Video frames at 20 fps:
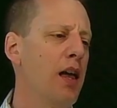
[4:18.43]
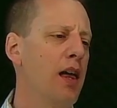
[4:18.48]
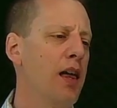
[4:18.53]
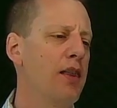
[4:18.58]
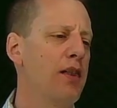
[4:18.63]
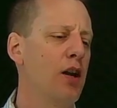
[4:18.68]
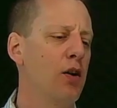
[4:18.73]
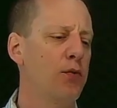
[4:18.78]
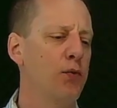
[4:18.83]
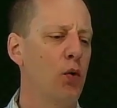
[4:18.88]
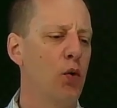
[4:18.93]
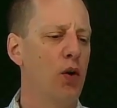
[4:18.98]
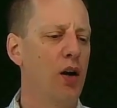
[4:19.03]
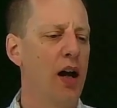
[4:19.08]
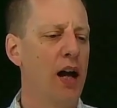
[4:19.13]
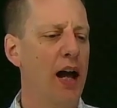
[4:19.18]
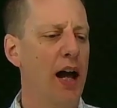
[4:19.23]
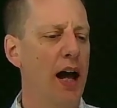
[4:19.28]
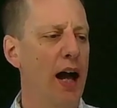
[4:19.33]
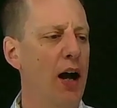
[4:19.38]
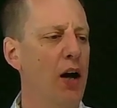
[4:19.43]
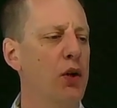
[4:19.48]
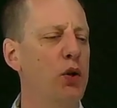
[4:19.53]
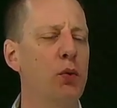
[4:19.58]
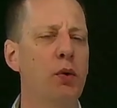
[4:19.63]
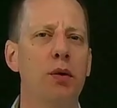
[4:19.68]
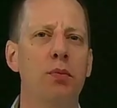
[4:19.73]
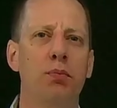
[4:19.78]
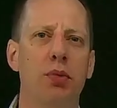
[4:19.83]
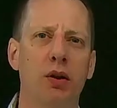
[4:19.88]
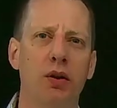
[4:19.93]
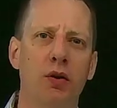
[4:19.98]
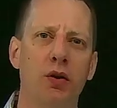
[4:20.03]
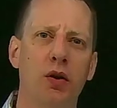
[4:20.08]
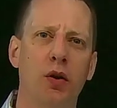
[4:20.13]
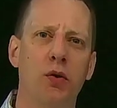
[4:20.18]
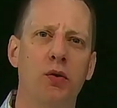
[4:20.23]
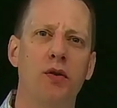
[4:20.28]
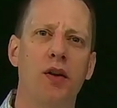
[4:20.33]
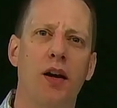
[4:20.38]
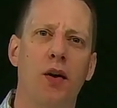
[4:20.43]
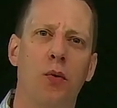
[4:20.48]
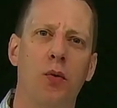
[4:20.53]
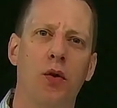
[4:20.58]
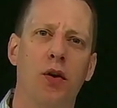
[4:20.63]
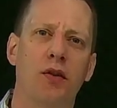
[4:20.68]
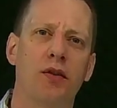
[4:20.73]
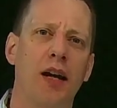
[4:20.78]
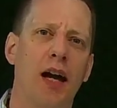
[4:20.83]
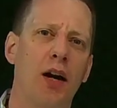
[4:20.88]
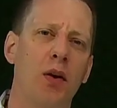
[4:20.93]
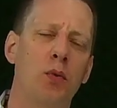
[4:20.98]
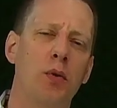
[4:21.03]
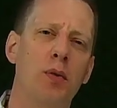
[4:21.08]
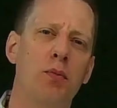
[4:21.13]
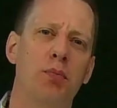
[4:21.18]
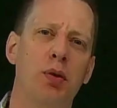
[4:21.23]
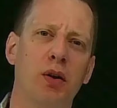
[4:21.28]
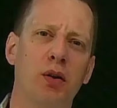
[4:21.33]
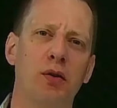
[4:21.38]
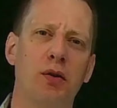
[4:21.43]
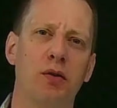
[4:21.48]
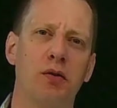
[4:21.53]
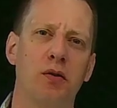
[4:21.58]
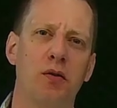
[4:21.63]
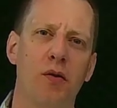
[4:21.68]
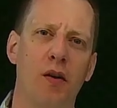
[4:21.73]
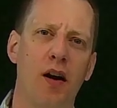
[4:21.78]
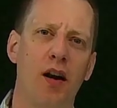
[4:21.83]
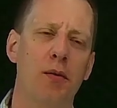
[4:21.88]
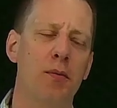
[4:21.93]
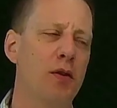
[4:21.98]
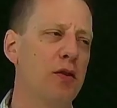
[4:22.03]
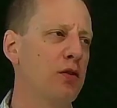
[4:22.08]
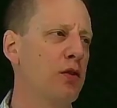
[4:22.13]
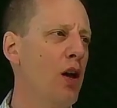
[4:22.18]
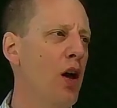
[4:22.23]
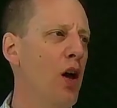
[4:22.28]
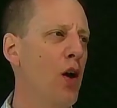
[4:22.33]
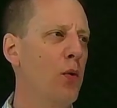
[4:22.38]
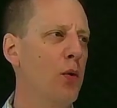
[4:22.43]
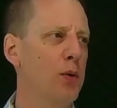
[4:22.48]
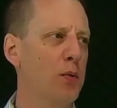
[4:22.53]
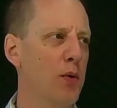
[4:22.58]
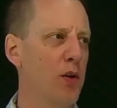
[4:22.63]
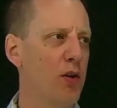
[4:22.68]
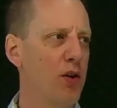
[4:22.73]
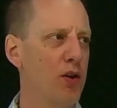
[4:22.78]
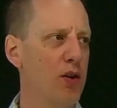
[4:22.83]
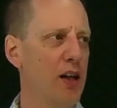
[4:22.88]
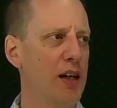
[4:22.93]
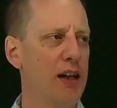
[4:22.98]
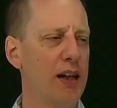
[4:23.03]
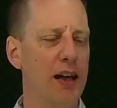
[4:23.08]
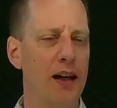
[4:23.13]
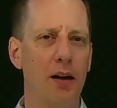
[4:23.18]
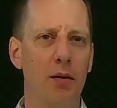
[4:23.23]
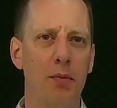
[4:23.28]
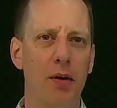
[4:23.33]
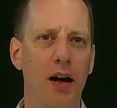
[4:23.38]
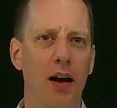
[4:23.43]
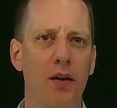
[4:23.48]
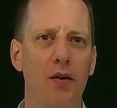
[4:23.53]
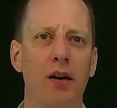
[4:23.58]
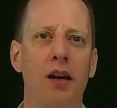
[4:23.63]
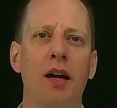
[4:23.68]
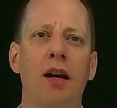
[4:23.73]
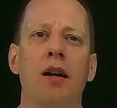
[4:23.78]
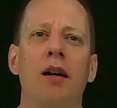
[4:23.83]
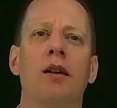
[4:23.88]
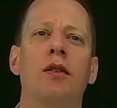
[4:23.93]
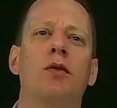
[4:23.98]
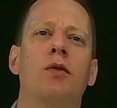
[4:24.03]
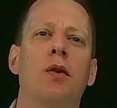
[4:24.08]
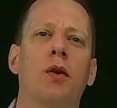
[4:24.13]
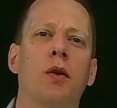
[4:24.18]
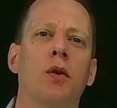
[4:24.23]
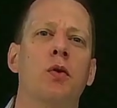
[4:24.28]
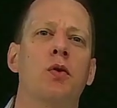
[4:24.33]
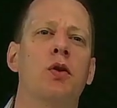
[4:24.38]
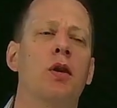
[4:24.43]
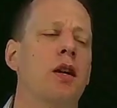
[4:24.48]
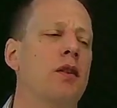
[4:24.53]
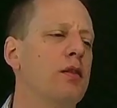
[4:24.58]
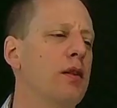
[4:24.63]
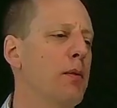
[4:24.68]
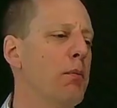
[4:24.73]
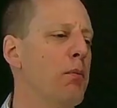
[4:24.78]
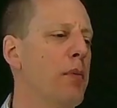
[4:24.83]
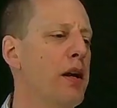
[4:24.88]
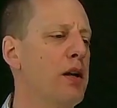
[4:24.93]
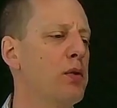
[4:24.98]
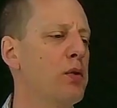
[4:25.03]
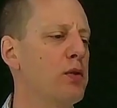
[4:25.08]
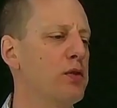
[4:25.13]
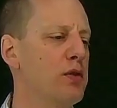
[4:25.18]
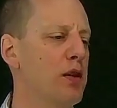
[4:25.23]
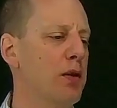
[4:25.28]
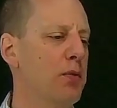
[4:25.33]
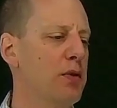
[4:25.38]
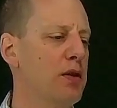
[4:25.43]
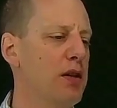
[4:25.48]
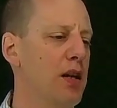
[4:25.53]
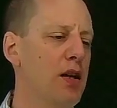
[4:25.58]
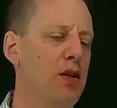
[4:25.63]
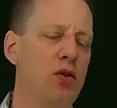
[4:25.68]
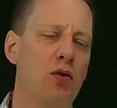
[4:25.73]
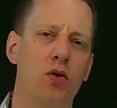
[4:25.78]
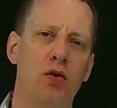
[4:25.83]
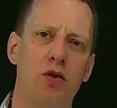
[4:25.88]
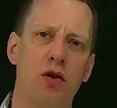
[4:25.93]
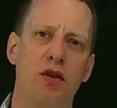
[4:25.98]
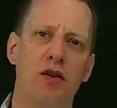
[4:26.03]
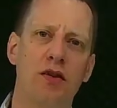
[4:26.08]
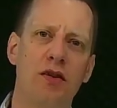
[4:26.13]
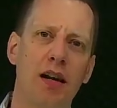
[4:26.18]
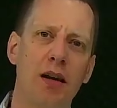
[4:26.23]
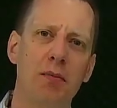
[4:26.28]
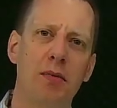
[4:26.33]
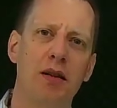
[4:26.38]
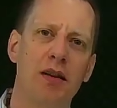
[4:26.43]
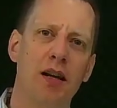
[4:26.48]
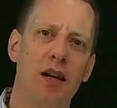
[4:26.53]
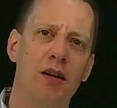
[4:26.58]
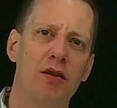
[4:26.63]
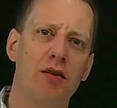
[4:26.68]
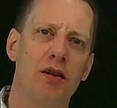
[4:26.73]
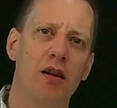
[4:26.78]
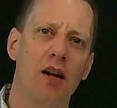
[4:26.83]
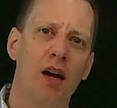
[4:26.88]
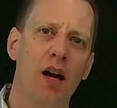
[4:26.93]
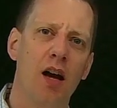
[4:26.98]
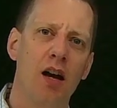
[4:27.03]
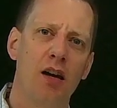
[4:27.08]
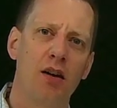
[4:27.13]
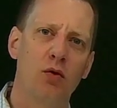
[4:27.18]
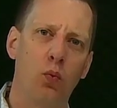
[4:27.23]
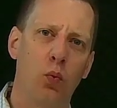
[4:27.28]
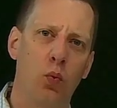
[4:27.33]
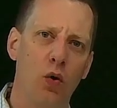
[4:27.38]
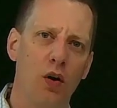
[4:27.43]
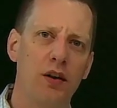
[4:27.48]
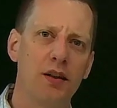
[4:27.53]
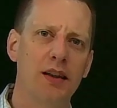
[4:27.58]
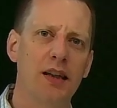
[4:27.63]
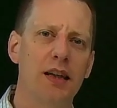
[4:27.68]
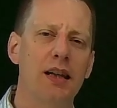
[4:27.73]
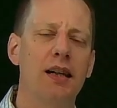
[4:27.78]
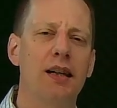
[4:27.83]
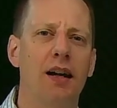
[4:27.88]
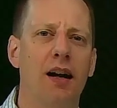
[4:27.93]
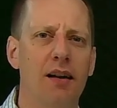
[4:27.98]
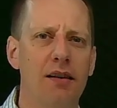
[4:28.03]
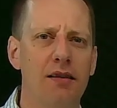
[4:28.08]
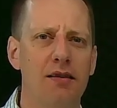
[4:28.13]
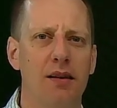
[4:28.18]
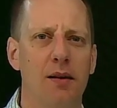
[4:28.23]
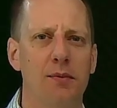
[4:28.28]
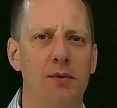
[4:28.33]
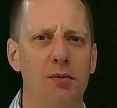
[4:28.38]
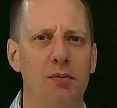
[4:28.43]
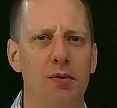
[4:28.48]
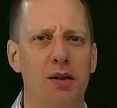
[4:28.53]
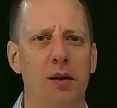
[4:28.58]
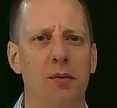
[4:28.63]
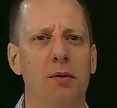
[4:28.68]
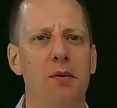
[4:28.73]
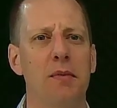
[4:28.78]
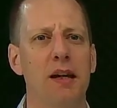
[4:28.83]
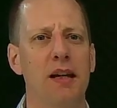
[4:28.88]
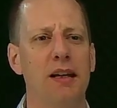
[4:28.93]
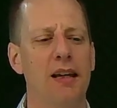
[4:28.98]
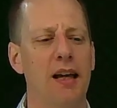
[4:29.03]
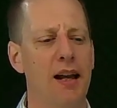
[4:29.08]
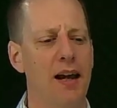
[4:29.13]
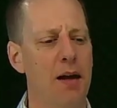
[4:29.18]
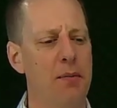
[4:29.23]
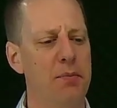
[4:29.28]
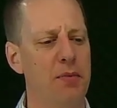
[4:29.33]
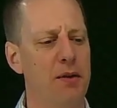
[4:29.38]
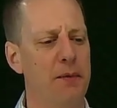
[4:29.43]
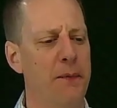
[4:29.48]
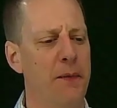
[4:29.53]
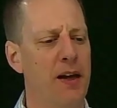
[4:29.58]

Therefore, how do we build those networks? How do we build those environments when we're thinking about a zero trust. And micro segmentation, or just segmentation is one key concept to be able to make that happen.